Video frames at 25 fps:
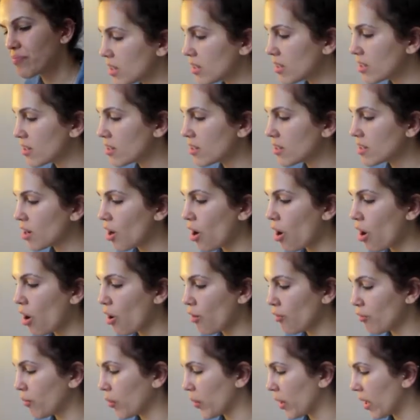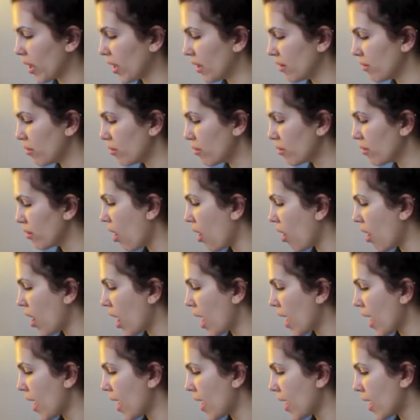to start off with,
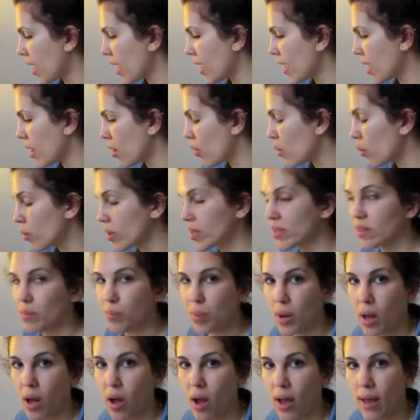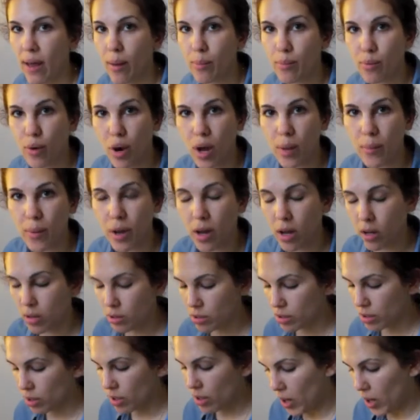I always apply a primer.